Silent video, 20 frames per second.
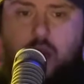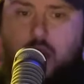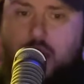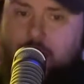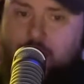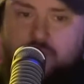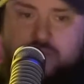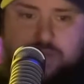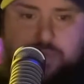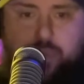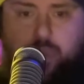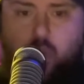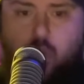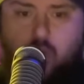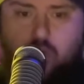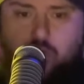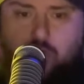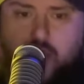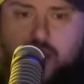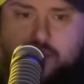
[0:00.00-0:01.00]
I was
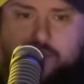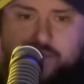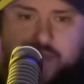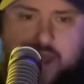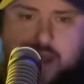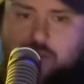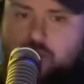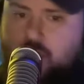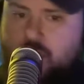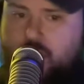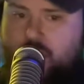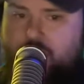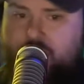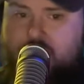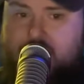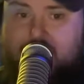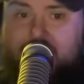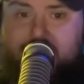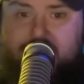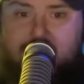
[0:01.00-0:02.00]
programmed that way.
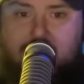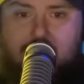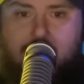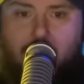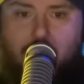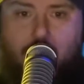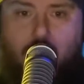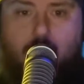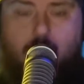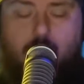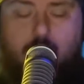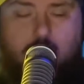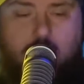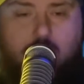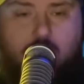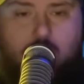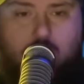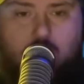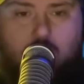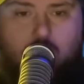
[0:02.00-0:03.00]
That's how
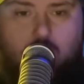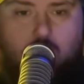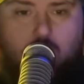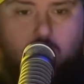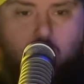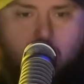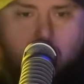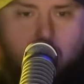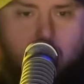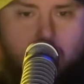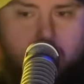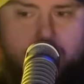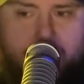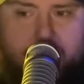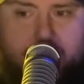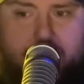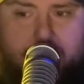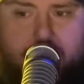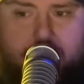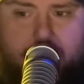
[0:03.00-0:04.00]
it
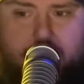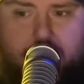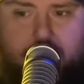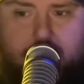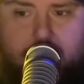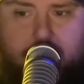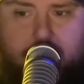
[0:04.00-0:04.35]
works.